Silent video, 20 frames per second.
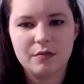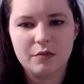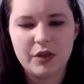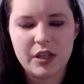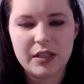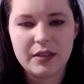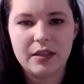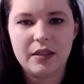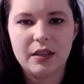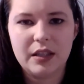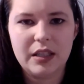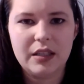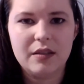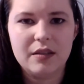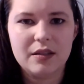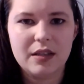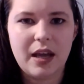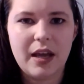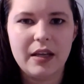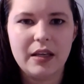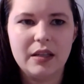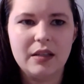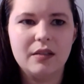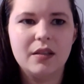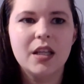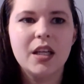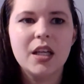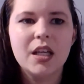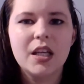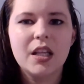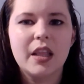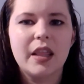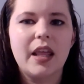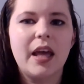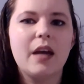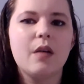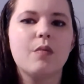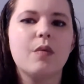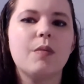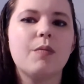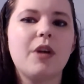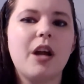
recently decided that we